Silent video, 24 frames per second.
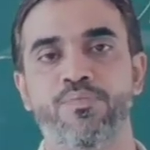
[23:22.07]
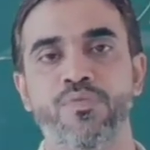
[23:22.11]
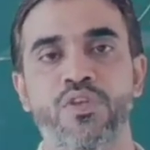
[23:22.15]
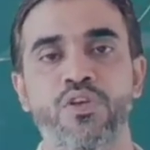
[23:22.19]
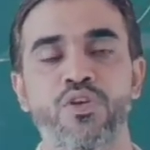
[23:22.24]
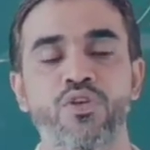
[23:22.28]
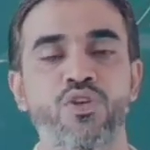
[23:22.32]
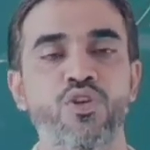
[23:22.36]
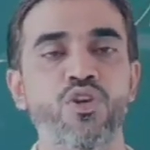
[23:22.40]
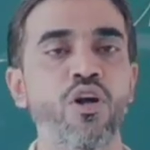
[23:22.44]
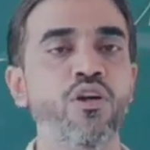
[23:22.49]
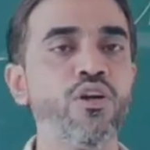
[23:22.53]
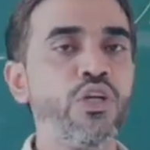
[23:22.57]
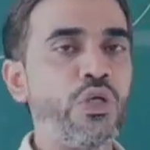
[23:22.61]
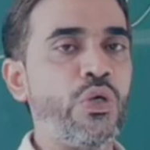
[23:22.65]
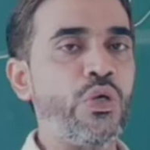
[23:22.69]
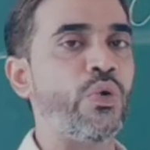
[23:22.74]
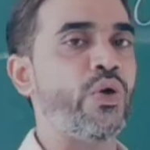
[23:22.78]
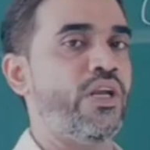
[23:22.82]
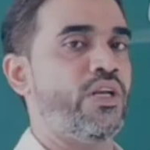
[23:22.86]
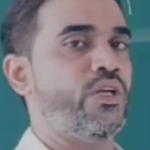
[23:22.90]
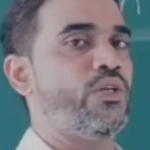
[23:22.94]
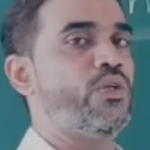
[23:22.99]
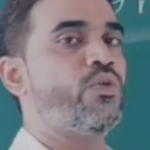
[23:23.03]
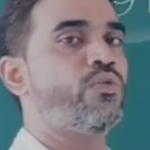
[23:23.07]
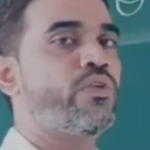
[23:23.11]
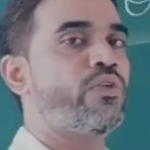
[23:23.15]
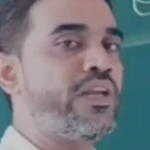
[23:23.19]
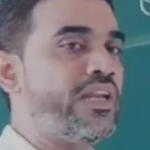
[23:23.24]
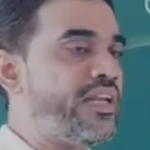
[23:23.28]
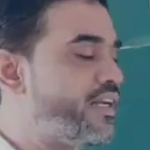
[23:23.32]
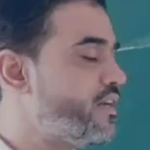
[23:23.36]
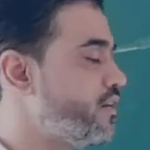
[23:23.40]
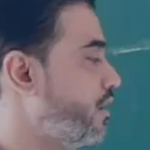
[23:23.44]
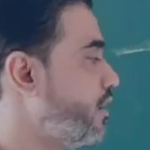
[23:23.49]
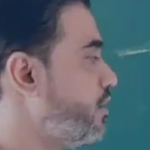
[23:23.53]
You are not going to
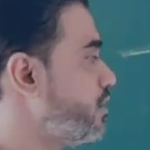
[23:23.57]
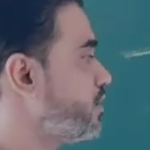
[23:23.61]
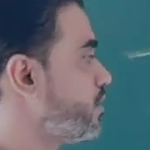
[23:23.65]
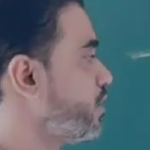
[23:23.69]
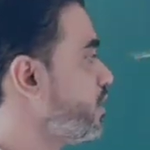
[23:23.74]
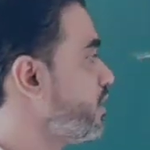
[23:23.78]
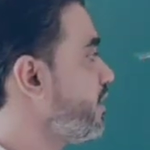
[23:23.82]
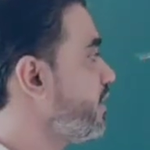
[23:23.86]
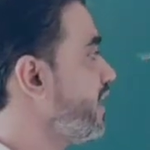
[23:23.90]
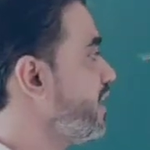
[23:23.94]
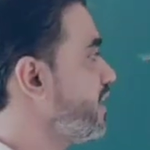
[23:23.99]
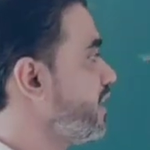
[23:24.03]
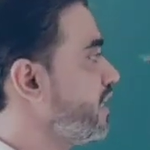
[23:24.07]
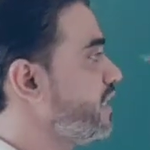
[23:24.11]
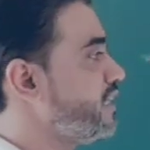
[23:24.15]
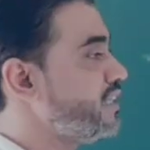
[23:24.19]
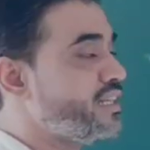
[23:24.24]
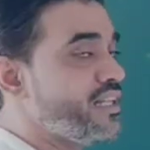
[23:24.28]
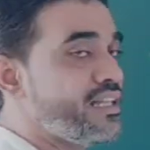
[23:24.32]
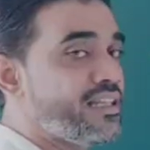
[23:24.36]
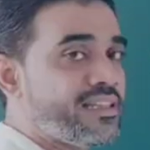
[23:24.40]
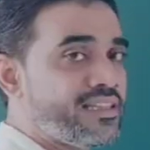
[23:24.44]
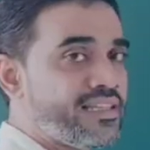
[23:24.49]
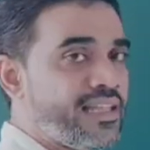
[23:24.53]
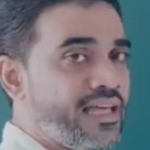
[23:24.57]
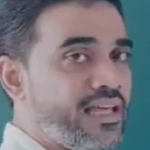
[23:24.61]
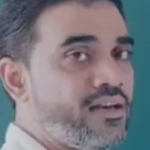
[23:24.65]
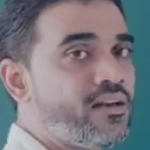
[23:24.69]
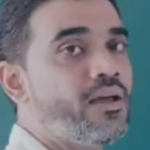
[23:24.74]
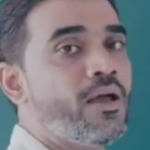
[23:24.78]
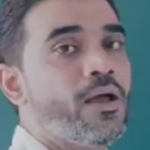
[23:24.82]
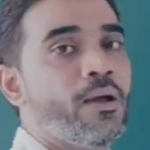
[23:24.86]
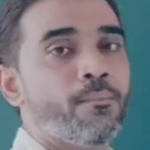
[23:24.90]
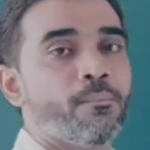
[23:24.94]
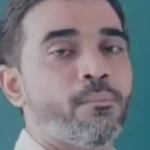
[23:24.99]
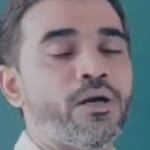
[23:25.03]
read or write until then,
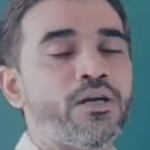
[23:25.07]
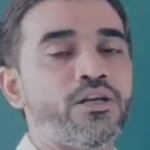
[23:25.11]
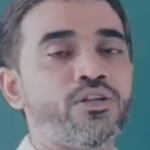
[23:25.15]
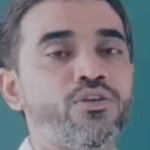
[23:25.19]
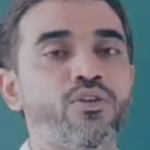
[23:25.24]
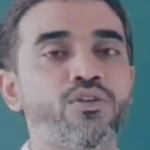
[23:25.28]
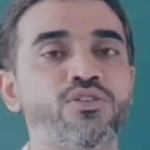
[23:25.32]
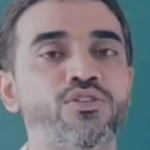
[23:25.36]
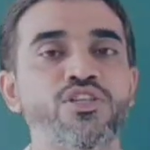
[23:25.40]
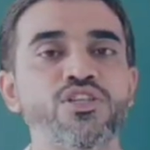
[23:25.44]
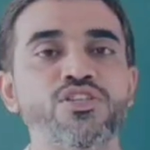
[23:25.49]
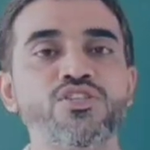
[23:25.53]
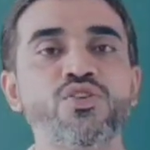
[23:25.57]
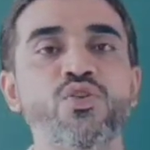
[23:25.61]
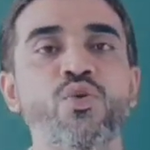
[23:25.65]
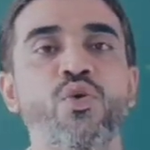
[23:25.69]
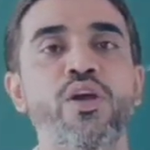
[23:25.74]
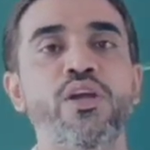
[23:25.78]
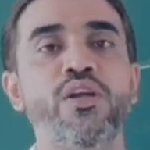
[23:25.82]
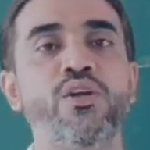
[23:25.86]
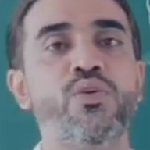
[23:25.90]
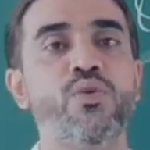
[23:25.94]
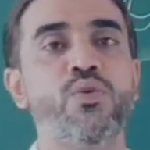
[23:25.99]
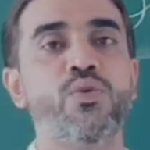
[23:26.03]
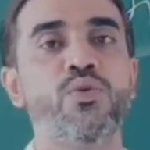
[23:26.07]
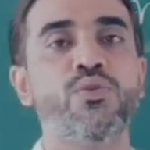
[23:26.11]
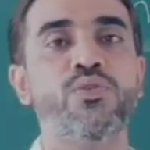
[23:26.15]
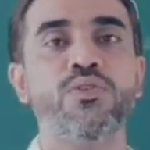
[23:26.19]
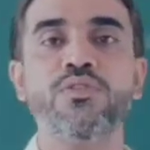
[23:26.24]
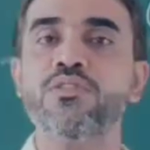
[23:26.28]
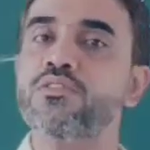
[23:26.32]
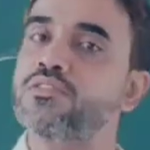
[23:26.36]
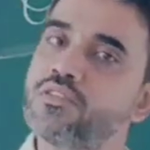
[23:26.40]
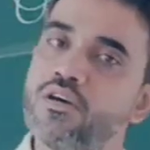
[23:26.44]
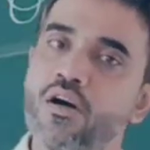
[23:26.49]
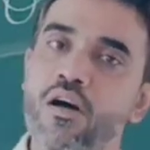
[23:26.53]
but you are just going to
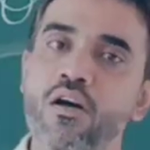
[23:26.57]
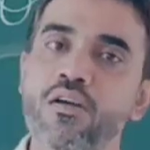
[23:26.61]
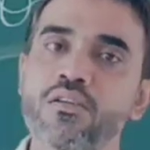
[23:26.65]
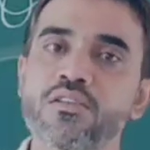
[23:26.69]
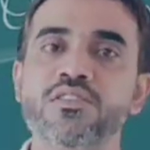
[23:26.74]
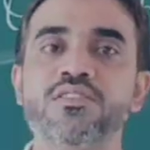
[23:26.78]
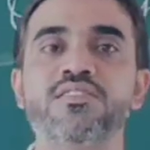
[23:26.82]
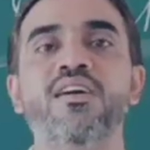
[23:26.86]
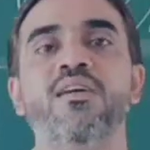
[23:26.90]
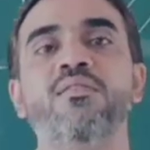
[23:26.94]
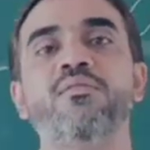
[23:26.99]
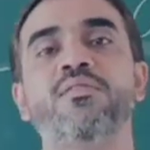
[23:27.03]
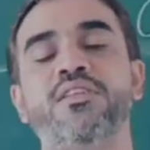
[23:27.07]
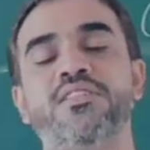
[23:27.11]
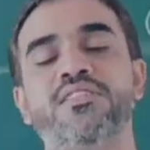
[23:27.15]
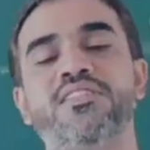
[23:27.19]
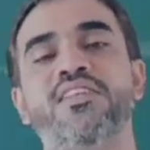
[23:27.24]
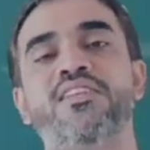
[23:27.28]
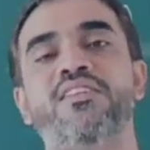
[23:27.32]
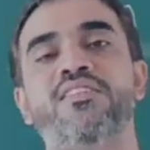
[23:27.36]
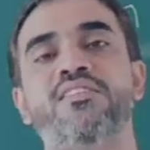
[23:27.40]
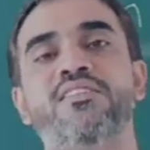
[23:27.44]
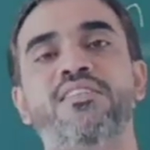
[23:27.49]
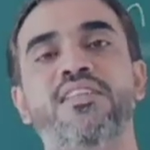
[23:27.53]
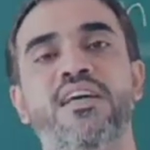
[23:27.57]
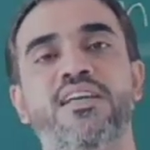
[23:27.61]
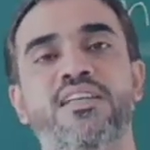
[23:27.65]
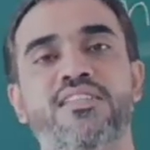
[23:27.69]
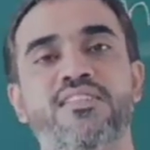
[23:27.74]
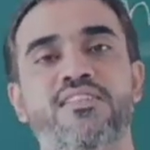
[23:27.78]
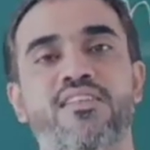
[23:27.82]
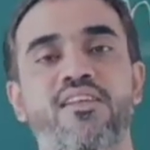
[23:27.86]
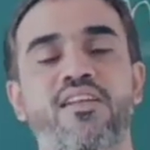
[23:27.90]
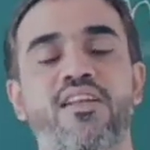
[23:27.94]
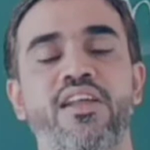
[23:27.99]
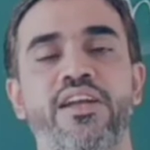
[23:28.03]
talk some certain
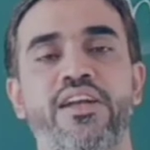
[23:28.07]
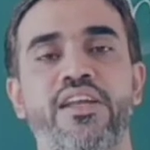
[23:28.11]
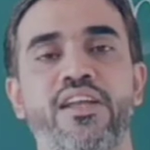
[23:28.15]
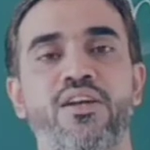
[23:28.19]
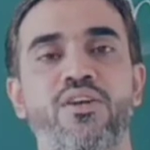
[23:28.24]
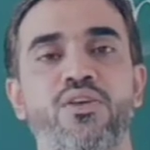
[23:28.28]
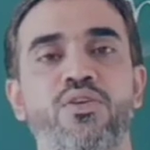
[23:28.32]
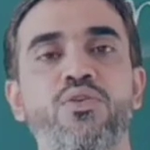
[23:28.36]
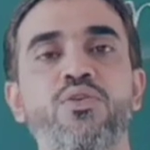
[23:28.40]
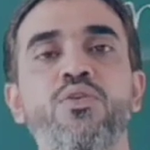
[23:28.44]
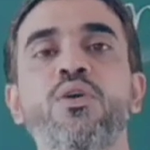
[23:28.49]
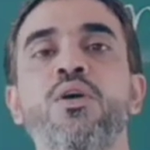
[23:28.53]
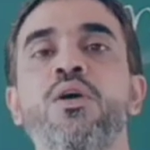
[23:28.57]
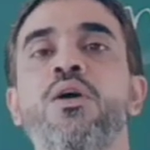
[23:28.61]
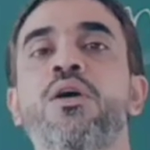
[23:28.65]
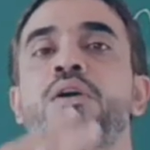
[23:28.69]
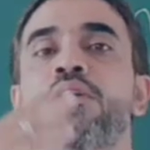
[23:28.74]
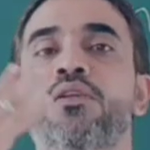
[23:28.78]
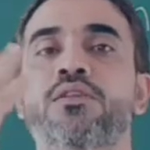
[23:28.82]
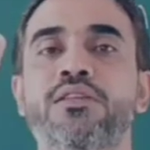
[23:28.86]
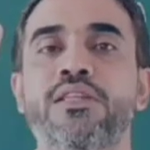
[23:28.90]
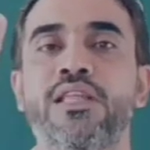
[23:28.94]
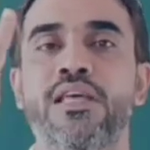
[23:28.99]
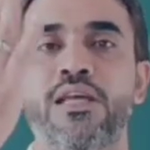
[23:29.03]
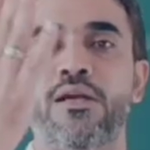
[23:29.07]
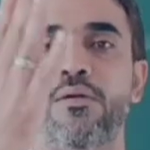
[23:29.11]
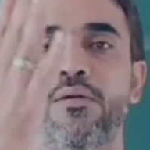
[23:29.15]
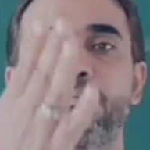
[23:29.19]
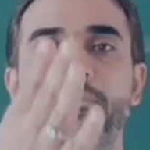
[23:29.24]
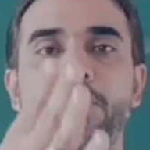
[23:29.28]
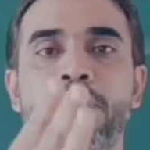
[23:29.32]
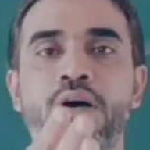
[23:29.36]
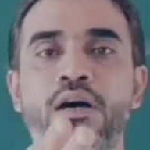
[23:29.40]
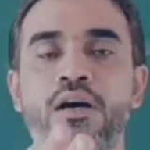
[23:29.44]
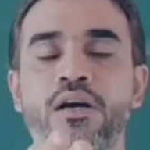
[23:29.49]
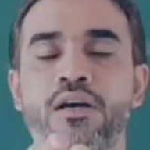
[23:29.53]
things relating to
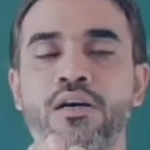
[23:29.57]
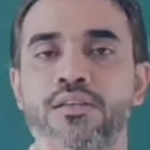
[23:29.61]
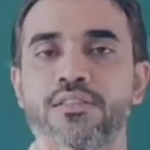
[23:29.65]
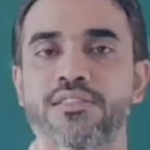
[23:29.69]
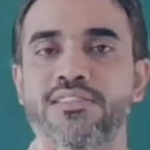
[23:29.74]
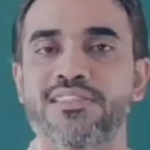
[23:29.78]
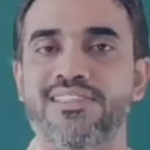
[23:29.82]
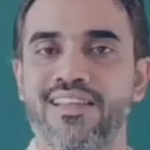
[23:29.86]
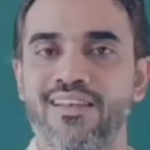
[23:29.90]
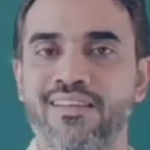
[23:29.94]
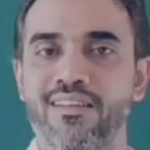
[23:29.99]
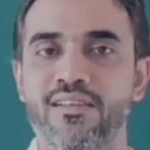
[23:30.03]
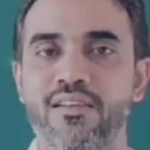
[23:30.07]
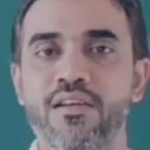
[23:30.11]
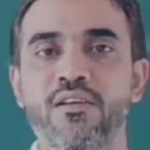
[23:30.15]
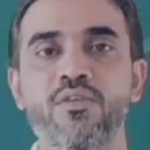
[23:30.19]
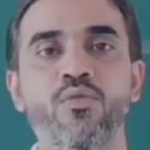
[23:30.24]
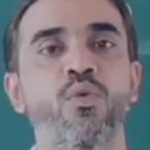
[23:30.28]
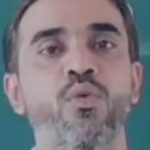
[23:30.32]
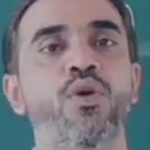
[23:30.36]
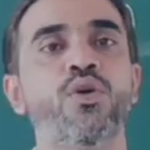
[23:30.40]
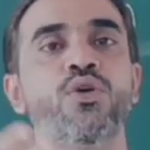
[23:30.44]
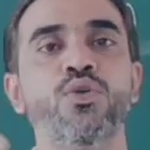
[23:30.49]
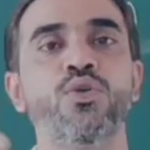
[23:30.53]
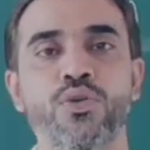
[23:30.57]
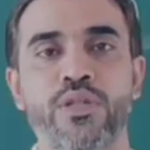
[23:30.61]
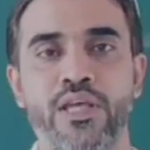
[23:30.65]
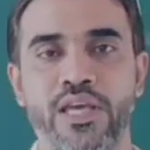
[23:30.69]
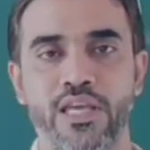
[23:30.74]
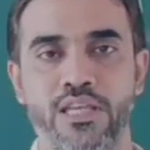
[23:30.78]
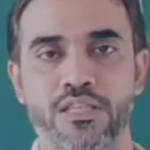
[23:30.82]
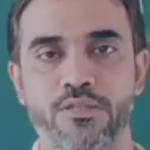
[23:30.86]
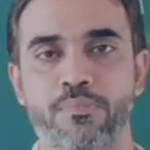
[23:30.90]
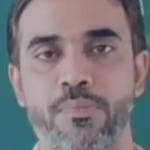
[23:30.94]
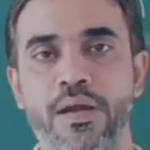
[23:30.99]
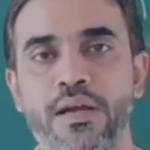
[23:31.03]
their children, what do they
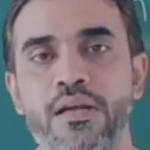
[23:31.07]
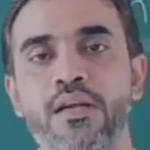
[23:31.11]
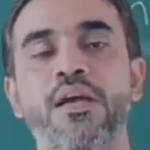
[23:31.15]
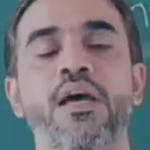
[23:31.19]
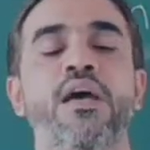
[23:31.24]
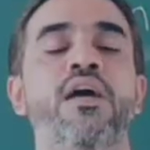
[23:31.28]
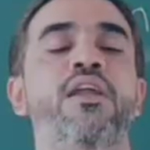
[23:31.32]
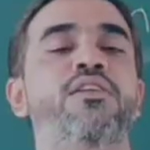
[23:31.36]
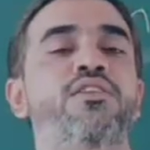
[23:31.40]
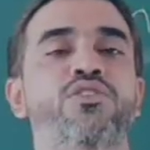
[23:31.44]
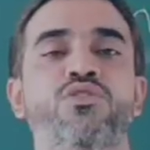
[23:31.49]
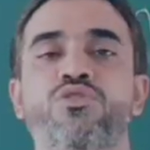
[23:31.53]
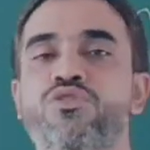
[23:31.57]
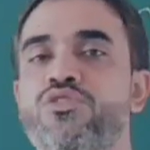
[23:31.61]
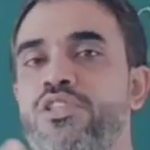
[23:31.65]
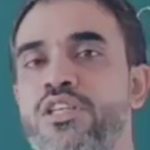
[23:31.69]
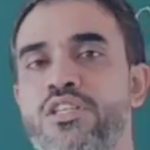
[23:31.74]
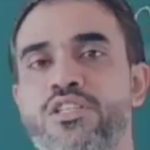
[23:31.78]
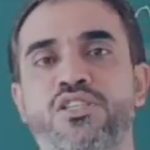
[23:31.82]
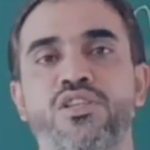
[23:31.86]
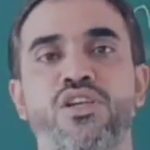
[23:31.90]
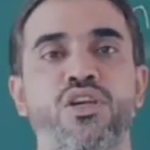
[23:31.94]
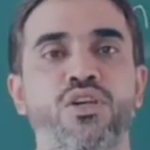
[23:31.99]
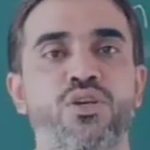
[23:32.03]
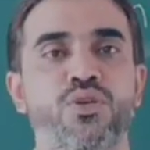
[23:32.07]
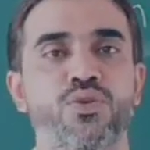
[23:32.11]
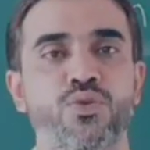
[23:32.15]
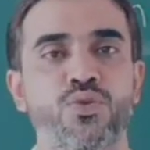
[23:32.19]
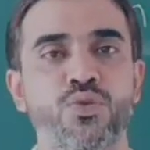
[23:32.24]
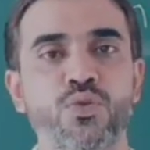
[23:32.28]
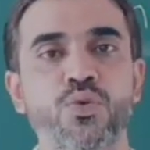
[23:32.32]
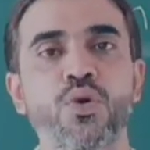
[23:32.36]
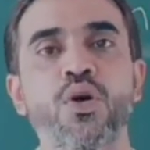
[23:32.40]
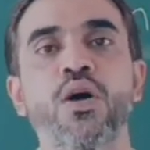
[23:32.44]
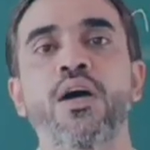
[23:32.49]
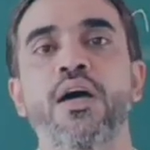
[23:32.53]
expect, and you just need to
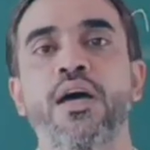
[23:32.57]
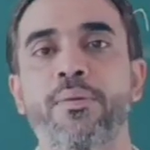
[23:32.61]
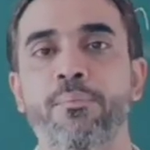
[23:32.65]
do,